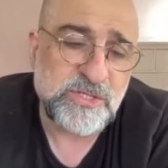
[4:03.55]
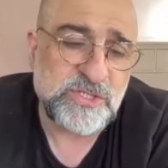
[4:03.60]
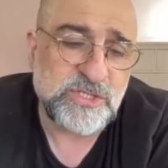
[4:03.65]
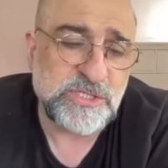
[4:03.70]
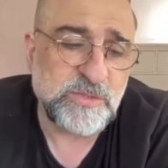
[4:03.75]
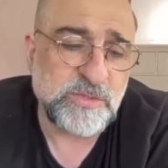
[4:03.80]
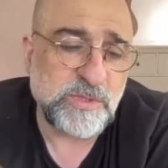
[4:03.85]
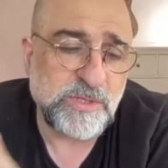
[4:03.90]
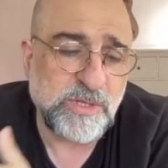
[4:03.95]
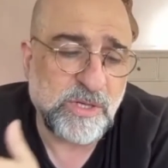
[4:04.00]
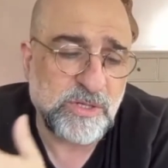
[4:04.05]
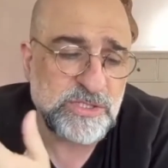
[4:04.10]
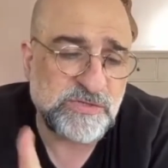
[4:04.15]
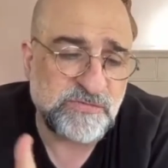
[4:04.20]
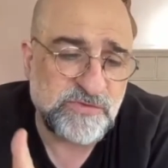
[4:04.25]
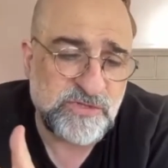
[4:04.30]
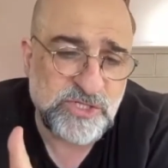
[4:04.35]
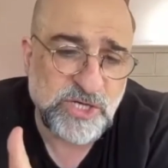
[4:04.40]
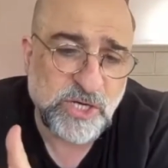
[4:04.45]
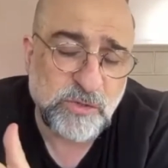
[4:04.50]
So there were
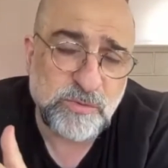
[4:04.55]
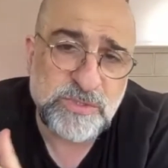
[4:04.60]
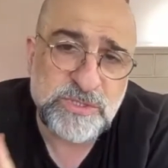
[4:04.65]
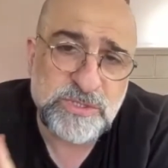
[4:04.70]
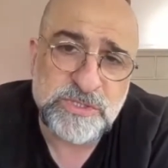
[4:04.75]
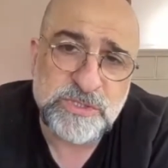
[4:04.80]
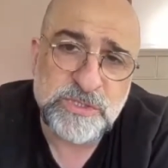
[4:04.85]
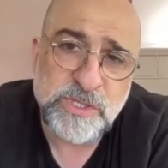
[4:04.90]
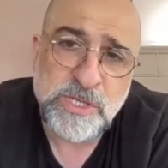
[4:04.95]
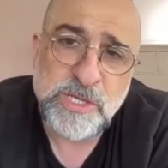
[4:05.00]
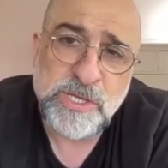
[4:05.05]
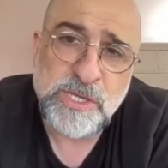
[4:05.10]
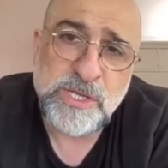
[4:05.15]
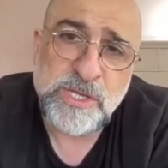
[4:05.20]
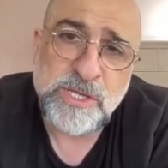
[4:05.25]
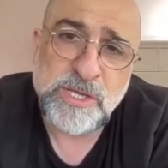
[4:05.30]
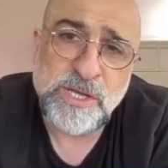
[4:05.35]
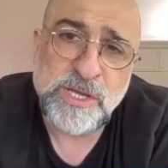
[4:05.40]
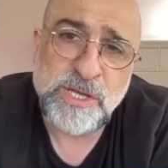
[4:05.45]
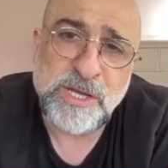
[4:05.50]
lots of jokes,
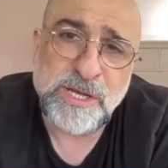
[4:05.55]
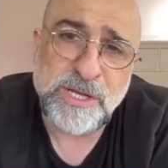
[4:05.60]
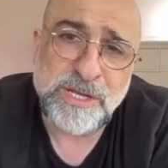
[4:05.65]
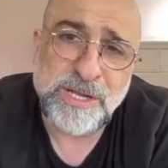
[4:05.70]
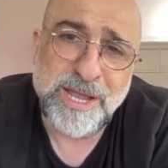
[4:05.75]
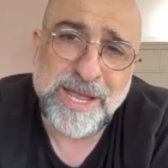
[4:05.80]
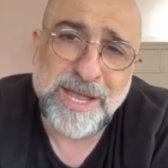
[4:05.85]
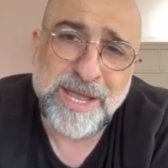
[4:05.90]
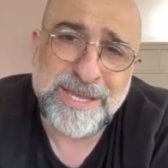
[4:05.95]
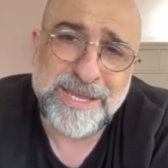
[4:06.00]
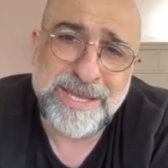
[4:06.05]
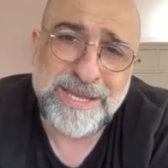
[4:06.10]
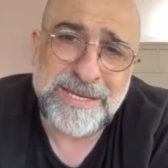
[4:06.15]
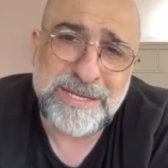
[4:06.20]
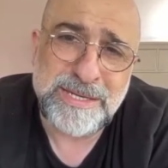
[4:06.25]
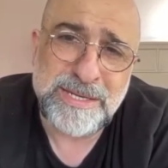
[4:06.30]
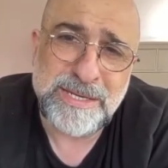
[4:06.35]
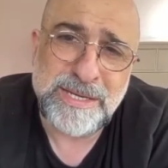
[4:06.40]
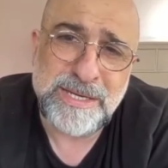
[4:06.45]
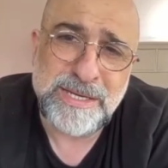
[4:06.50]
like
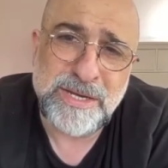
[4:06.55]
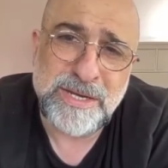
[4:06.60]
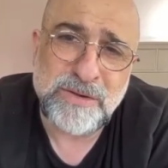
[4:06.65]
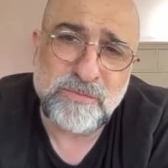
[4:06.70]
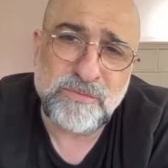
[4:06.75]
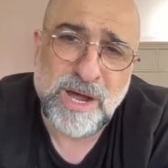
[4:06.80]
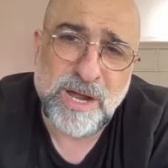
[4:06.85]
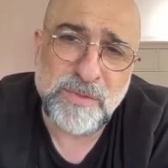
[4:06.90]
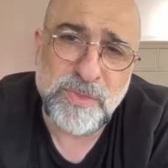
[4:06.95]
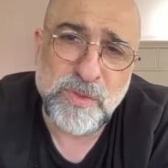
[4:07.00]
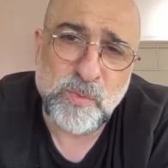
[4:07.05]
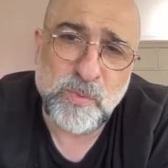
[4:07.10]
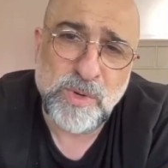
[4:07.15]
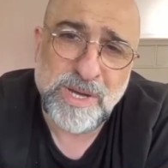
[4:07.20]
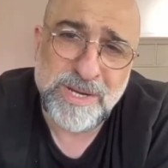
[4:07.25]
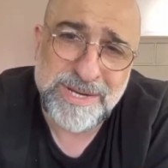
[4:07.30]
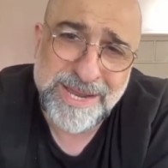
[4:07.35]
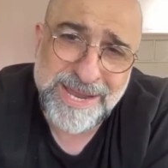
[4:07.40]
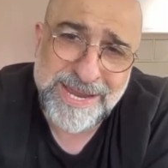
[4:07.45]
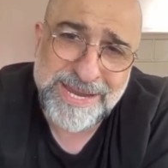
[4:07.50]
in Iran, the
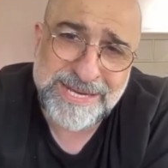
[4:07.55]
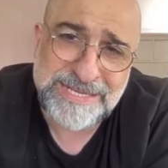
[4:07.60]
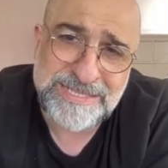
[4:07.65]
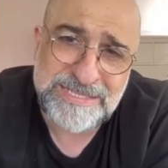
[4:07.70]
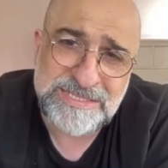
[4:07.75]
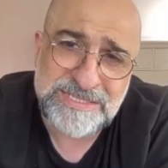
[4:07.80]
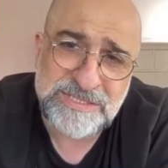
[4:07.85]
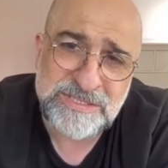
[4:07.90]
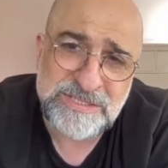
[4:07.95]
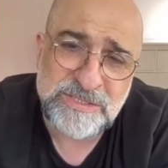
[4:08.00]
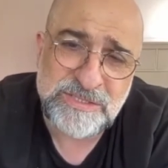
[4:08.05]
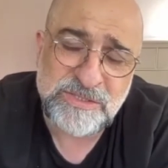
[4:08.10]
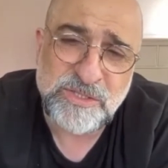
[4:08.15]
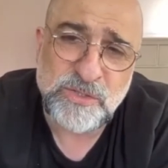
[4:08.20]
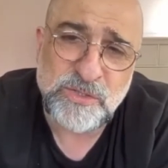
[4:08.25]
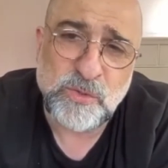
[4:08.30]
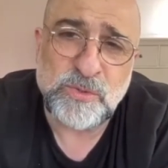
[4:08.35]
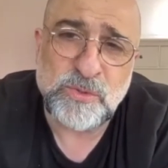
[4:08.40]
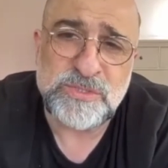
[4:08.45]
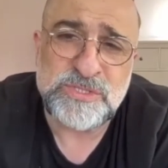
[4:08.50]
word eggs
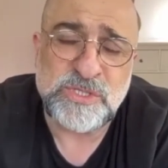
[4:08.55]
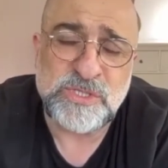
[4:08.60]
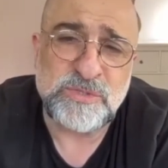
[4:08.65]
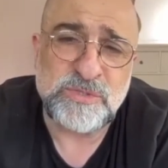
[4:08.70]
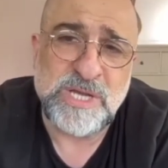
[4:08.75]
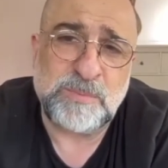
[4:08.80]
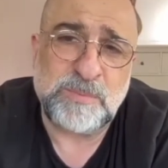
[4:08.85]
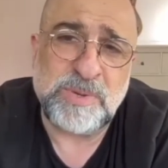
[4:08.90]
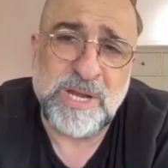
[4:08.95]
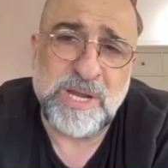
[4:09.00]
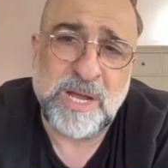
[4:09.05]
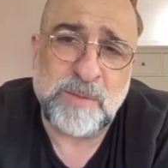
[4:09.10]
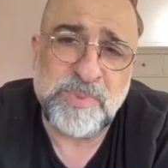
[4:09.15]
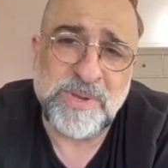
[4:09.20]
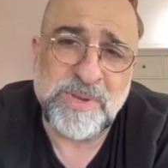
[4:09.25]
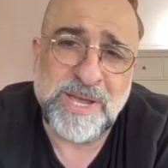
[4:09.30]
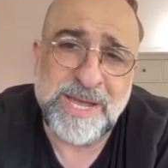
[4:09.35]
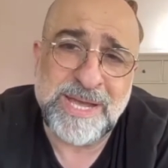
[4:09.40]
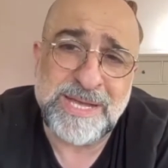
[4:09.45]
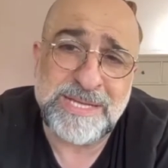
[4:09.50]
can also double up
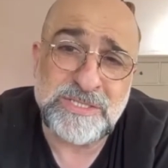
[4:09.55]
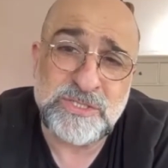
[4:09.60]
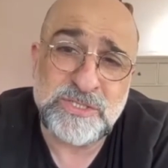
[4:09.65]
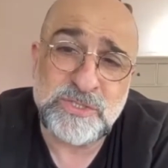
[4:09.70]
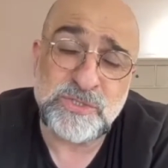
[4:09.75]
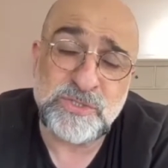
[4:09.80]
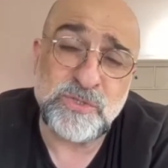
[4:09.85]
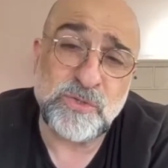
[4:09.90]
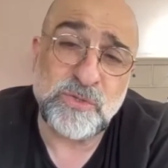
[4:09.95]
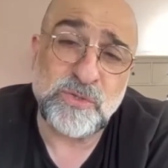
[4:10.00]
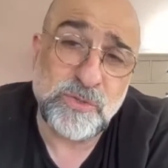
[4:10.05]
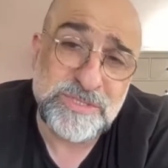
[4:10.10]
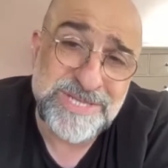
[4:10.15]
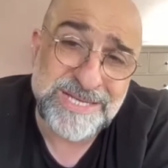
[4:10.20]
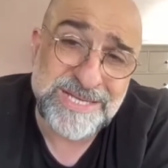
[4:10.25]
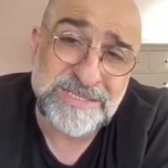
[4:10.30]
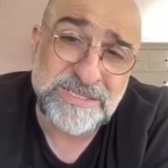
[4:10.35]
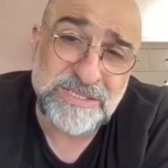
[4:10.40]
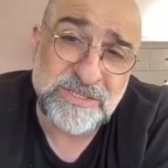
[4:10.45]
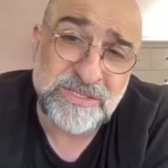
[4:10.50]
as your
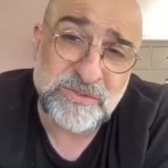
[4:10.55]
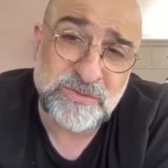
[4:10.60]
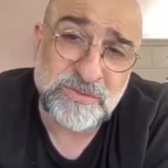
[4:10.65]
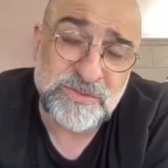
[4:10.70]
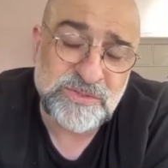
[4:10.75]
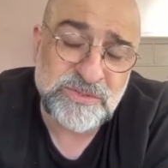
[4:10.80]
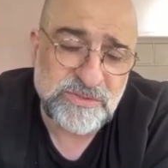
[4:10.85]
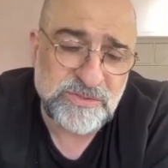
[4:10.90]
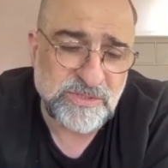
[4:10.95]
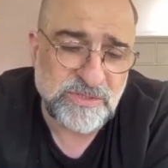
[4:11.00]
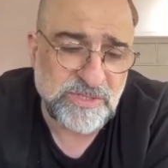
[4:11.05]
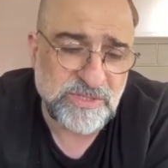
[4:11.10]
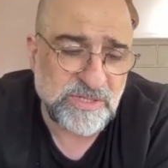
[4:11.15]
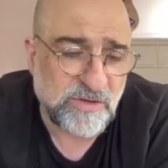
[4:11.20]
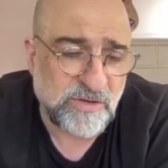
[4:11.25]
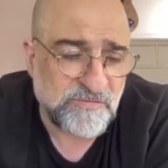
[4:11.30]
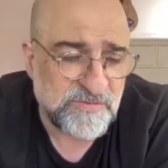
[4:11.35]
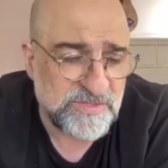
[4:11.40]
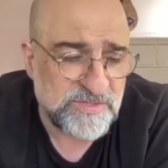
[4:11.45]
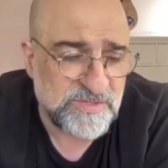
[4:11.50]
testicles. So they'd
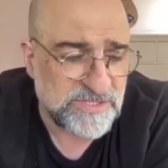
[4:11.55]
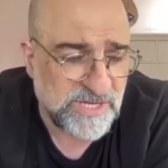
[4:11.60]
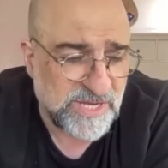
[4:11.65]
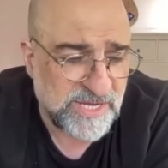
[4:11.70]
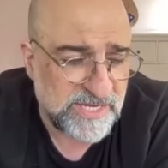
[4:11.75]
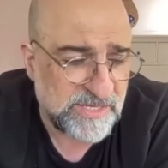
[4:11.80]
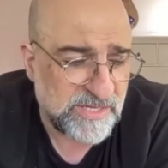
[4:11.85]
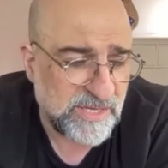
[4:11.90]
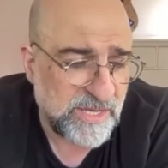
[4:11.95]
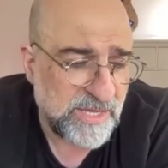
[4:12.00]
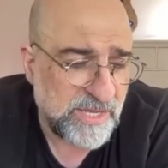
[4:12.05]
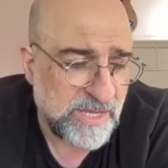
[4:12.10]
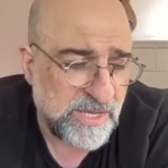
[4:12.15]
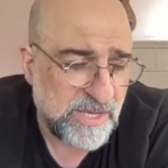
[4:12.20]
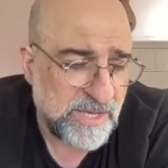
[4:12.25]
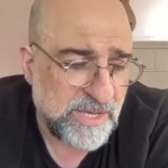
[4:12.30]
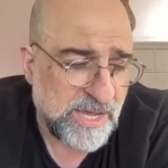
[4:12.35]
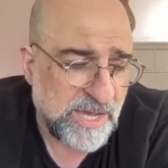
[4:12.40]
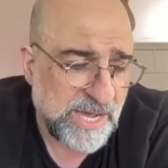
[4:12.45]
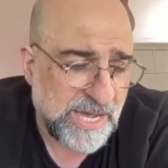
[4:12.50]
often say,
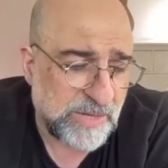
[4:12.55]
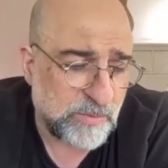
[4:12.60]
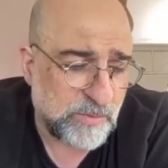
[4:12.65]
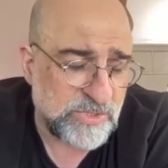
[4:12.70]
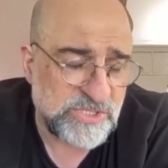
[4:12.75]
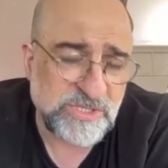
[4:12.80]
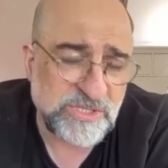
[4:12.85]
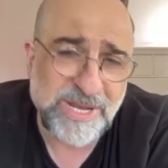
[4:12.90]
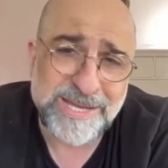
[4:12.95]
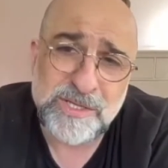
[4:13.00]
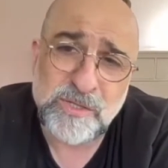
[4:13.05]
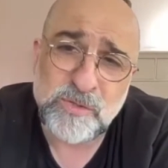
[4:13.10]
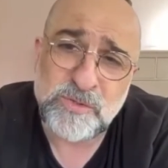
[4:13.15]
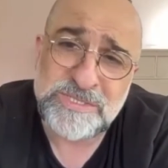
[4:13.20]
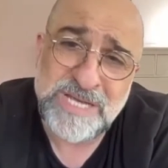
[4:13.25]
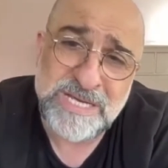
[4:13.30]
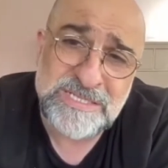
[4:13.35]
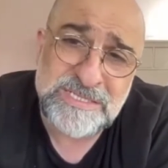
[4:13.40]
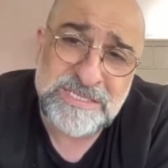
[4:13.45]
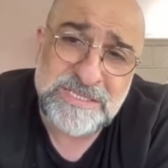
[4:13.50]
how would you like your
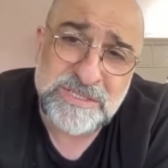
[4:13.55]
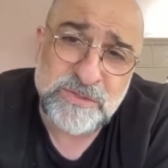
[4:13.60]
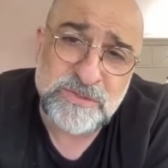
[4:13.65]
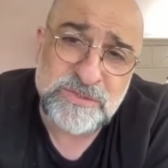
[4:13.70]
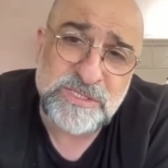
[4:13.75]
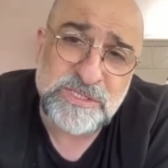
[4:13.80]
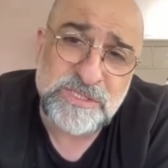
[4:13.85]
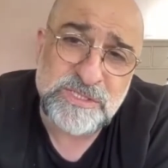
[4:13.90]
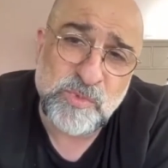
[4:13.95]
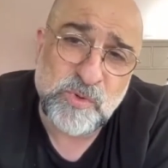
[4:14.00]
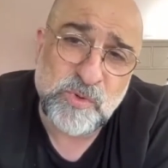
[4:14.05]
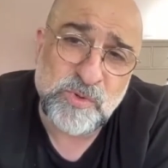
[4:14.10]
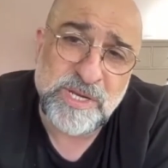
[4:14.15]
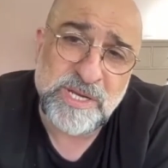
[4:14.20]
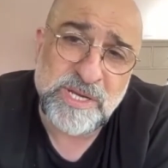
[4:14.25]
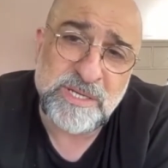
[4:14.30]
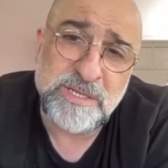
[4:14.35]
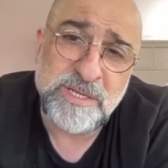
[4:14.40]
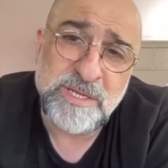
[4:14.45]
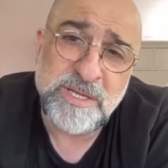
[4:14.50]
testicles this
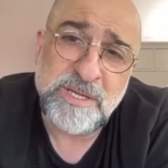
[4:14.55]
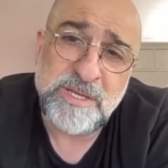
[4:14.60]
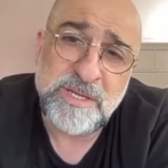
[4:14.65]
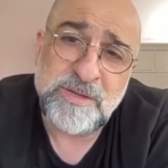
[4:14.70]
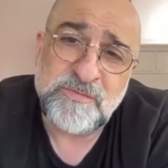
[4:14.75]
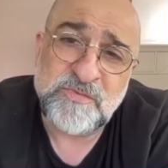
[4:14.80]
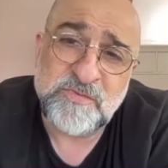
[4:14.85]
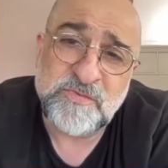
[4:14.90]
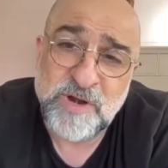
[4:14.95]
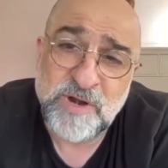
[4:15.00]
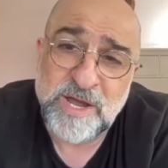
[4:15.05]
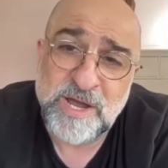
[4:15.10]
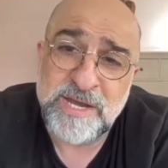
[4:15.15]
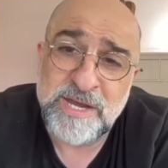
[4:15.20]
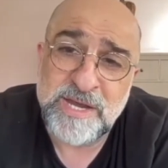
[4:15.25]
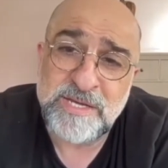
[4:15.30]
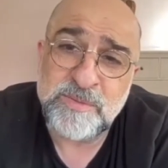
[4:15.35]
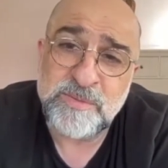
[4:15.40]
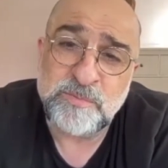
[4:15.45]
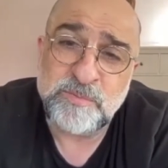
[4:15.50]
morning?
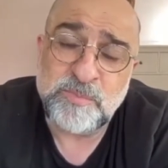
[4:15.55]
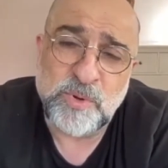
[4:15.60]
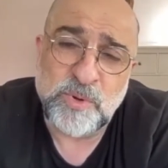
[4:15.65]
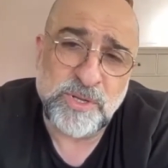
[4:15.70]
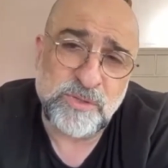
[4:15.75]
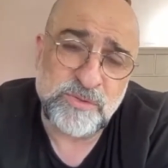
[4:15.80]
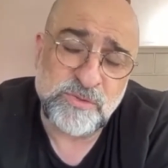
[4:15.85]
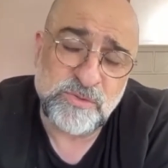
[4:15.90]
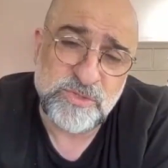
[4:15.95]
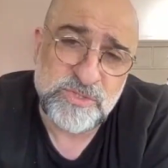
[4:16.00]
Fried, boiled, or